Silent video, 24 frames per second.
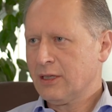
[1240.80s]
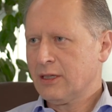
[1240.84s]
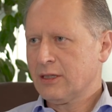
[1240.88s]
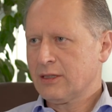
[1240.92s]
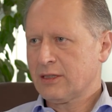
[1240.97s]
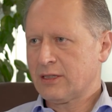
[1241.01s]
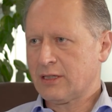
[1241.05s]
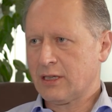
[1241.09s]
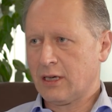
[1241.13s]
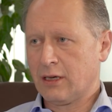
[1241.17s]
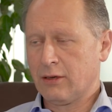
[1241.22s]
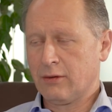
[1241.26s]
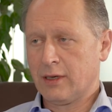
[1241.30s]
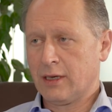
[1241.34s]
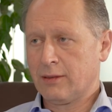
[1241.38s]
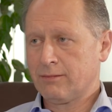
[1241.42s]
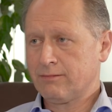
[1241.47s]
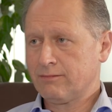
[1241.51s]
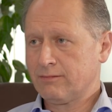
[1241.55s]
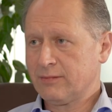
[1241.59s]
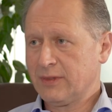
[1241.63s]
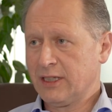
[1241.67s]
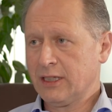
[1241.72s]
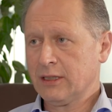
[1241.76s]
So
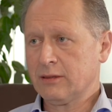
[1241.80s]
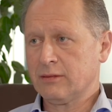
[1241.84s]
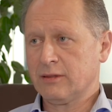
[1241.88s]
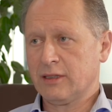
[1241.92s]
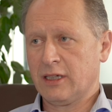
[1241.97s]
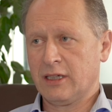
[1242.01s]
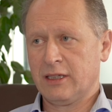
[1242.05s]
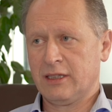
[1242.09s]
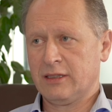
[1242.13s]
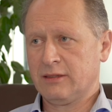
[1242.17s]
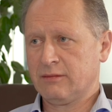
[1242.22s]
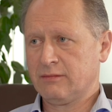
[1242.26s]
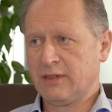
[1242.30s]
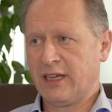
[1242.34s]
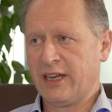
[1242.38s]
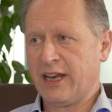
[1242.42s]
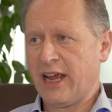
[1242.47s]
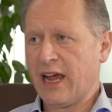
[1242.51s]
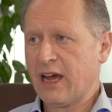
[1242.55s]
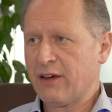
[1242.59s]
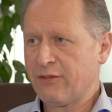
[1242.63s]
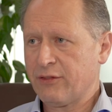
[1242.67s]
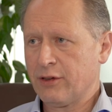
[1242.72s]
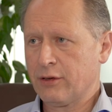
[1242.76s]
in
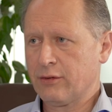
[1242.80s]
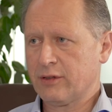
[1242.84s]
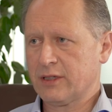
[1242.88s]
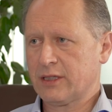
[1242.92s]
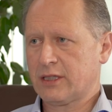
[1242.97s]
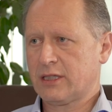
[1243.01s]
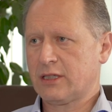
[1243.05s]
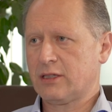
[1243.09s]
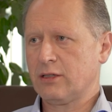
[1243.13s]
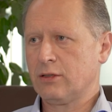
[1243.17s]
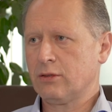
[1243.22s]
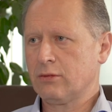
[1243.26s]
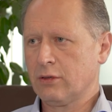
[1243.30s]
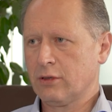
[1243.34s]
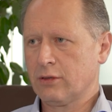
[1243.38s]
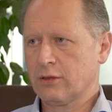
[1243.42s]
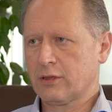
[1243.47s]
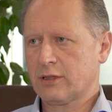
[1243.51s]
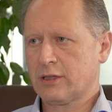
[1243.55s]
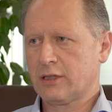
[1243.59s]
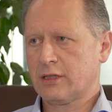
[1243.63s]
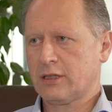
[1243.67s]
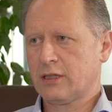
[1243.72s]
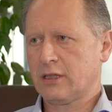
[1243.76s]
our view, it still
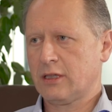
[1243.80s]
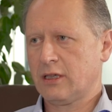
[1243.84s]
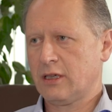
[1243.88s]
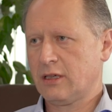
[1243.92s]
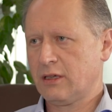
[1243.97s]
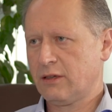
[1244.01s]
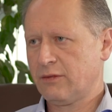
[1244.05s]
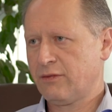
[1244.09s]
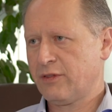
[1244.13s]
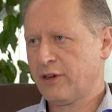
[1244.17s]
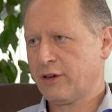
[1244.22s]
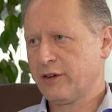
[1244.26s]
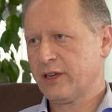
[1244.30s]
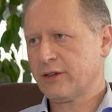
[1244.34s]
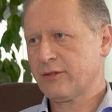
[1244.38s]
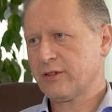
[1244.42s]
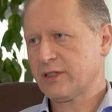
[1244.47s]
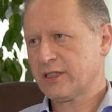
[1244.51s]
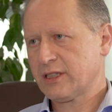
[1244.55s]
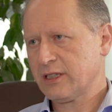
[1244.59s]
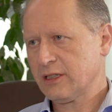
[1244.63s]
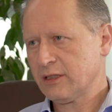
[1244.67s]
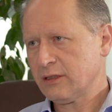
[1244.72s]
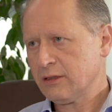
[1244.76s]
looks very
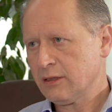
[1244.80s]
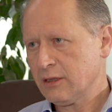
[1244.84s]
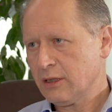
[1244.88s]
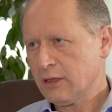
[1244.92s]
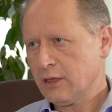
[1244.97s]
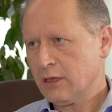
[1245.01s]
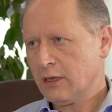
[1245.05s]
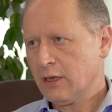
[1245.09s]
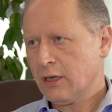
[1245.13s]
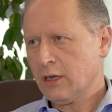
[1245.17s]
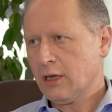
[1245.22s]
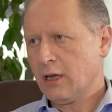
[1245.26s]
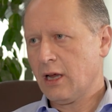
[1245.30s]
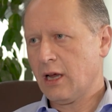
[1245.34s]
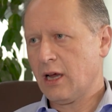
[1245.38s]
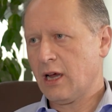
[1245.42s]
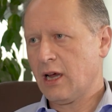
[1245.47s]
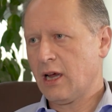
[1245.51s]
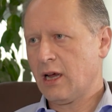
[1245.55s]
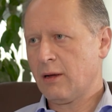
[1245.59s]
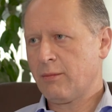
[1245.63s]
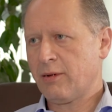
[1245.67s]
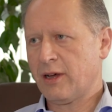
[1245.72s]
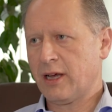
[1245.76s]
interesting.
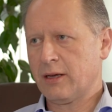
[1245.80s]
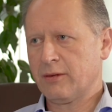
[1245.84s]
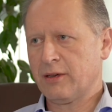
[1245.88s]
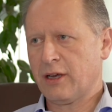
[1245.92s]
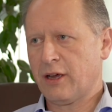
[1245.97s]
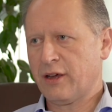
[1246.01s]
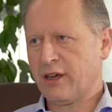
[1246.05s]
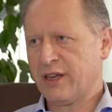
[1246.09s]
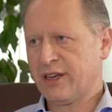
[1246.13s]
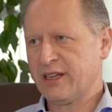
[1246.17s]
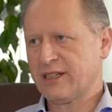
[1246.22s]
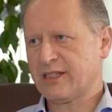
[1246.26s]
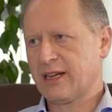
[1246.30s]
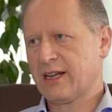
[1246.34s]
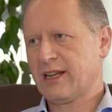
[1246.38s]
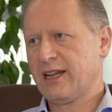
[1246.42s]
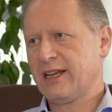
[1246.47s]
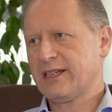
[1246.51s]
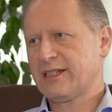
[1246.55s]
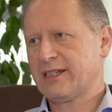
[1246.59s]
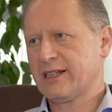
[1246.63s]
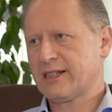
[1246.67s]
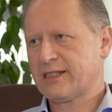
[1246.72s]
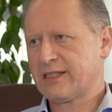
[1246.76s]
But it is a
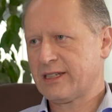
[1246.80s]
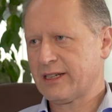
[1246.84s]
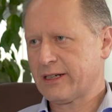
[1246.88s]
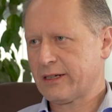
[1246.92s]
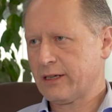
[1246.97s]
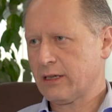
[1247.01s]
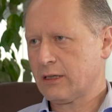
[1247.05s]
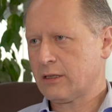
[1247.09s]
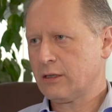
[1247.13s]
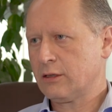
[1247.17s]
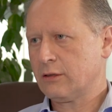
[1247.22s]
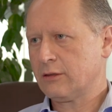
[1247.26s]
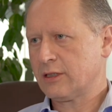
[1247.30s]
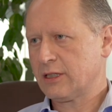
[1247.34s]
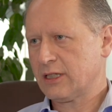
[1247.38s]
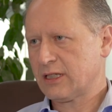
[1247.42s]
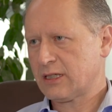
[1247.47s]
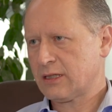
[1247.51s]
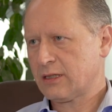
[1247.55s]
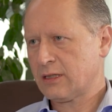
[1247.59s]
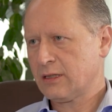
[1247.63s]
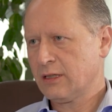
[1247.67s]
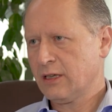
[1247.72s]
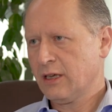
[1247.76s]
classic cyclical, and
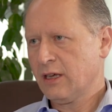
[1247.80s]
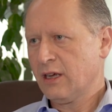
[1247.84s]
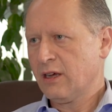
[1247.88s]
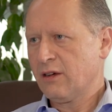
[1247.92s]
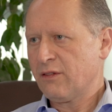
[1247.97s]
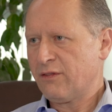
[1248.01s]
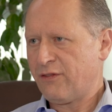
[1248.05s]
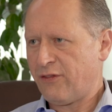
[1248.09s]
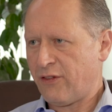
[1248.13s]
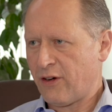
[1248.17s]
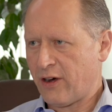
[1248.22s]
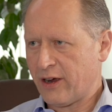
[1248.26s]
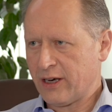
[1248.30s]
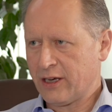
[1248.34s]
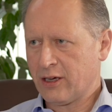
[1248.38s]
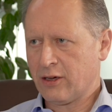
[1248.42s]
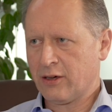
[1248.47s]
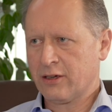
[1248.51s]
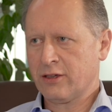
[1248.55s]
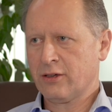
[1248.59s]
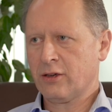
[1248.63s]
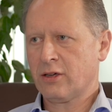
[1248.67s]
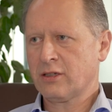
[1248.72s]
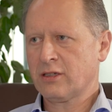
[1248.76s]
it's finally
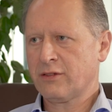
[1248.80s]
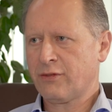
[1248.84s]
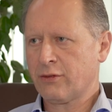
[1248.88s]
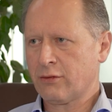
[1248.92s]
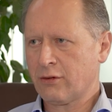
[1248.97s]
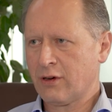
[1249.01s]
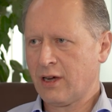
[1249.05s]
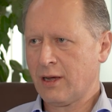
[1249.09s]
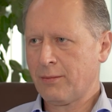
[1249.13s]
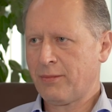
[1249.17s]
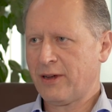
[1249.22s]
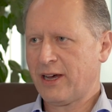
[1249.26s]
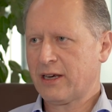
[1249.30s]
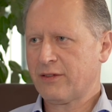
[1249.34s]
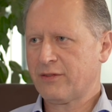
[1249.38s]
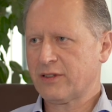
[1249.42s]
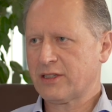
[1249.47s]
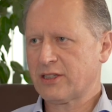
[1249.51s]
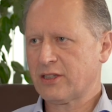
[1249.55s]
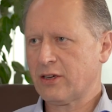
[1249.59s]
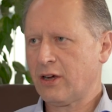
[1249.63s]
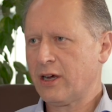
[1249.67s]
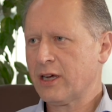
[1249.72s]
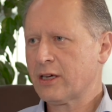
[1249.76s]
gotten onto the right part of the
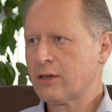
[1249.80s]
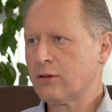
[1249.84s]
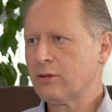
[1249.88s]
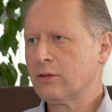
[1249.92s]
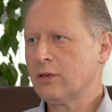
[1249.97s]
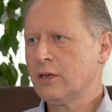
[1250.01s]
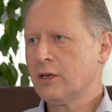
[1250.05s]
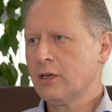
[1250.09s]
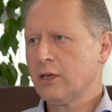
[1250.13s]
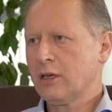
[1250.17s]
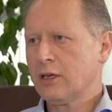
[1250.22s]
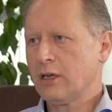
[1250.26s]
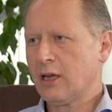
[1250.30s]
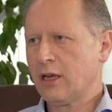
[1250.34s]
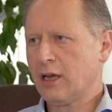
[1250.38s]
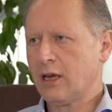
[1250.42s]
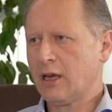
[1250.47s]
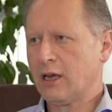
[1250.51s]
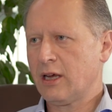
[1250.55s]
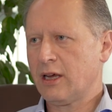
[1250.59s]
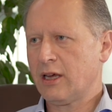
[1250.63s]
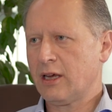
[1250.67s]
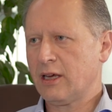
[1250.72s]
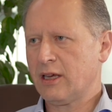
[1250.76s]
cycle.
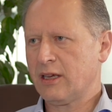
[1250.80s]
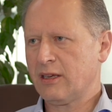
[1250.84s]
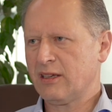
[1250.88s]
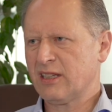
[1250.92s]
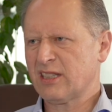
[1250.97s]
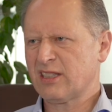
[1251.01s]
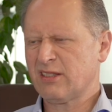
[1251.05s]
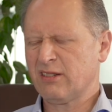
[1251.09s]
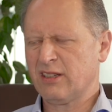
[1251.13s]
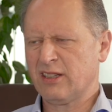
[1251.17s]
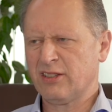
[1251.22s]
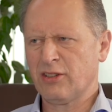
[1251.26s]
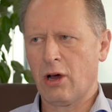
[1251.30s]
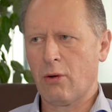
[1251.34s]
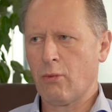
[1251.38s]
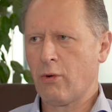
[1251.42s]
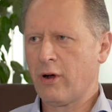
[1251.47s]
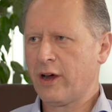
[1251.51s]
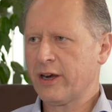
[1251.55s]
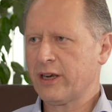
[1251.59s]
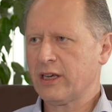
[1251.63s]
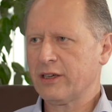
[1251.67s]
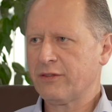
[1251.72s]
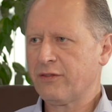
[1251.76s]
And it's not
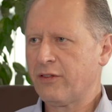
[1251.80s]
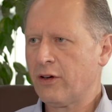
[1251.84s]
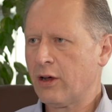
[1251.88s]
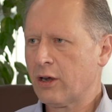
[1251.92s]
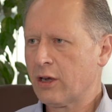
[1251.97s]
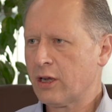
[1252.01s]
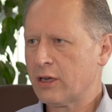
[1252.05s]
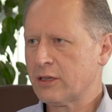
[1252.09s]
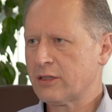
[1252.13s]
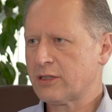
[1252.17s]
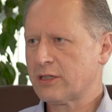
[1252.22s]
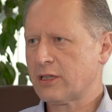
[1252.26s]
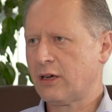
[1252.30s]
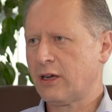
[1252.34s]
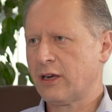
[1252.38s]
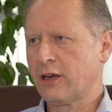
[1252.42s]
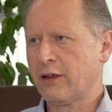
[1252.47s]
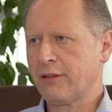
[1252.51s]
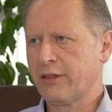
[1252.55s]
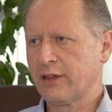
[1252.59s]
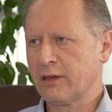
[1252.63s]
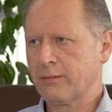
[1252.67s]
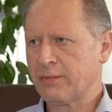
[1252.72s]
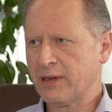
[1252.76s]
widely followed, so I
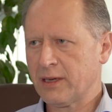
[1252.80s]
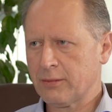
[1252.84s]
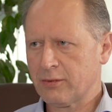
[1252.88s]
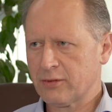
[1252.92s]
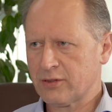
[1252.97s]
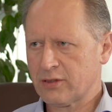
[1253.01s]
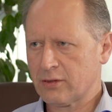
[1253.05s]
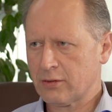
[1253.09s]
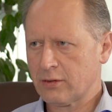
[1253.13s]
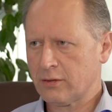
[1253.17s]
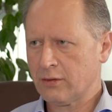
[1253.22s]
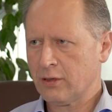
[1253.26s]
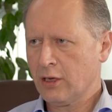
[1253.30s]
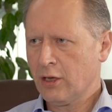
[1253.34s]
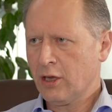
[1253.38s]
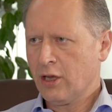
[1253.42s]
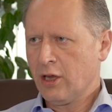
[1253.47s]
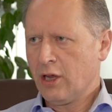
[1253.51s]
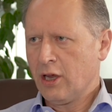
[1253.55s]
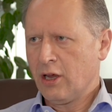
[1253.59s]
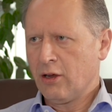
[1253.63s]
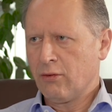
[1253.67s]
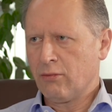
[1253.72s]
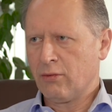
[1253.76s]
don't think people sort
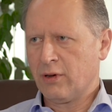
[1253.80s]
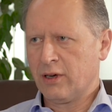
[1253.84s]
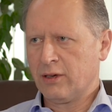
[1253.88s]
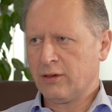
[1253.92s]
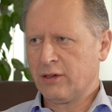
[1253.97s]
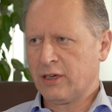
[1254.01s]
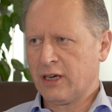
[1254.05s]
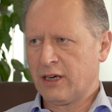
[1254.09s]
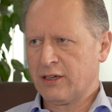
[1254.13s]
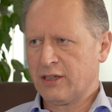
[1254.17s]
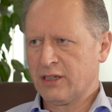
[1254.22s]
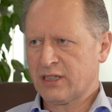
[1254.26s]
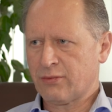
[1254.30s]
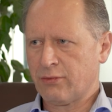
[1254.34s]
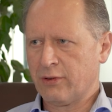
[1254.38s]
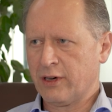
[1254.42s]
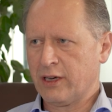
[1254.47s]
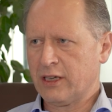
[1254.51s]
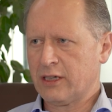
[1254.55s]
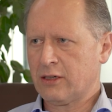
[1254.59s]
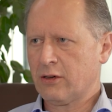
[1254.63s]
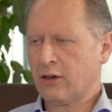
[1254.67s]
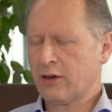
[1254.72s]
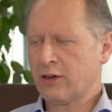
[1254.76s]
of just
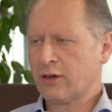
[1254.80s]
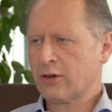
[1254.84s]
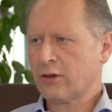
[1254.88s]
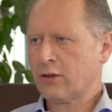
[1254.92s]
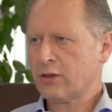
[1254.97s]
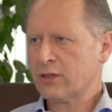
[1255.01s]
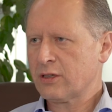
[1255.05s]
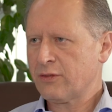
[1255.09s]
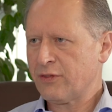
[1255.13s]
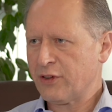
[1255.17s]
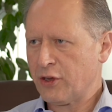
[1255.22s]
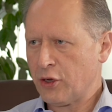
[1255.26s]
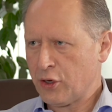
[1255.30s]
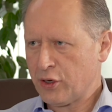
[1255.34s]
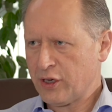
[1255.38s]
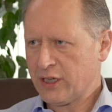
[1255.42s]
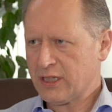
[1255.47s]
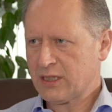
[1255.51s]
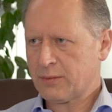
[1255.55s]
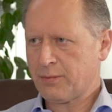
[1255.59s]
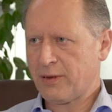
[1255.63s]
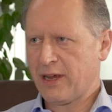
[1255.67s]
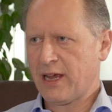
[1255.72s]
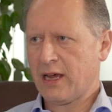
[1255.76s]
really cotton on to the
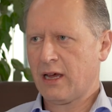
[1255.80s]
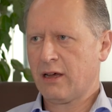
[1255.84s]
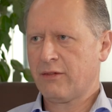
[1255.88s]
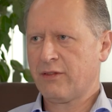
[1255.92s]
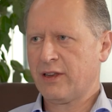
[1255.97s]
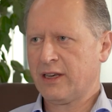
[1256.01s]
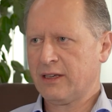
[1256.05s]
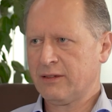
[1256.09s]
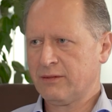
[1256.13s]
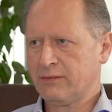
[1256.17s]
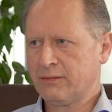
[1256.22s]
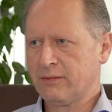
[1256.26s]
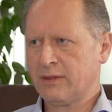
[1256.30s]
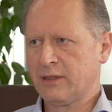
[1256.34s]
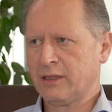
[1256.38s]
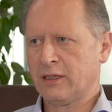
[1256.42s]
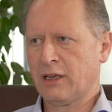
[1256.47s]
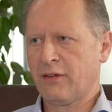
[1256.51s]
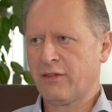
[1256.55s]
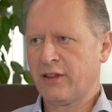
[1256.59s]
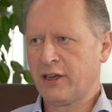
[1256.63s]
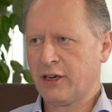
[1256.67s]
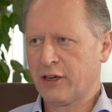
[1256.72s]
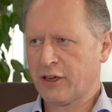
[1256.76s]
earnings power
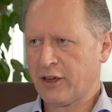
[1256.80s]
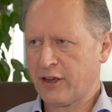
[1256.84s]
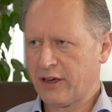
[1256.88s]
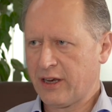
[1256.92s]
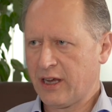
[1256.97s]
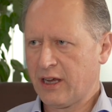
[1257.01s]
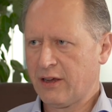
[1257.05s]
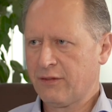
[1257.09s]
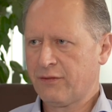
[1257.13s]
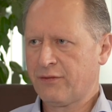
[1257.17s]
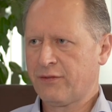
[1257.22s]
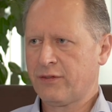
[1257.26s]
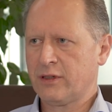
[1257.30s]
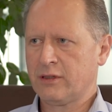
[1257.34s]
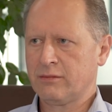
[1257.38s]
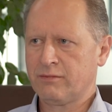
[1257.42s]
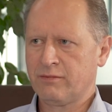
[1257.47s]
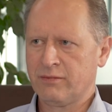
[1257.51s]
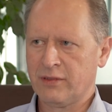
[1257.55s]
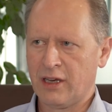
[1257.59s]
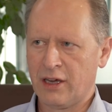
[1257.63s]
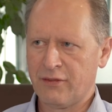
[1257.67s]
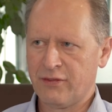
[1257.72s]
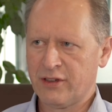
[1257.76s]
that they're going to have for
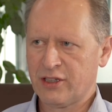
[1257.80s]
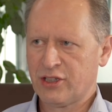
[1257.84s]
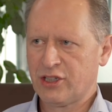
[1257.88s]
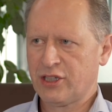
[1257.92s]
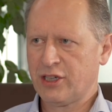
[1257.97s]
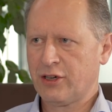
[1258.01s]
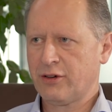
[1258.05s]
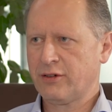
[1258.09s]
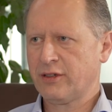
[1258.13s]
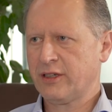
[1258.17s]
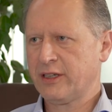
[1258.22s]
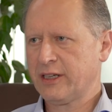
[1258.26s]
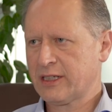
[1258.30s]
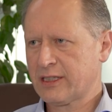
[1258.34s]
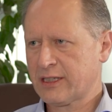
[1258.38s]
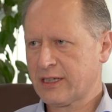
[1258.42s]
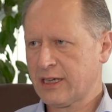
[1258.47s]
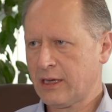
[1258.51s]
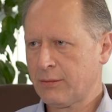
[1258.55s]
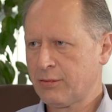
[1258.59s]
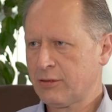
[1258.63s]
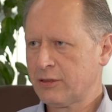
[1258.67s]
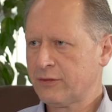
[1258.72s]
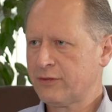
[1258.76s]
this year and the next
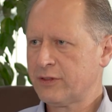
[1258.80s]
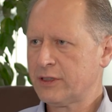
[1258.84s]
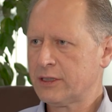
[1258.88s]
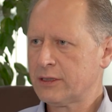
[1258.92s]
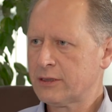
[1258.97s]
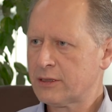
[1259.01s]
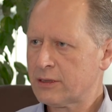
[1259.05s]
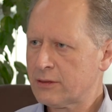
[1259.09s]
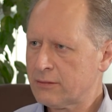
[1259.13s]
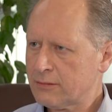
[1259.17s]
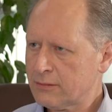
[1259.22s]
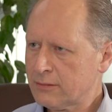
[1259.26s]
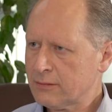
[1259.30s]
couple of years.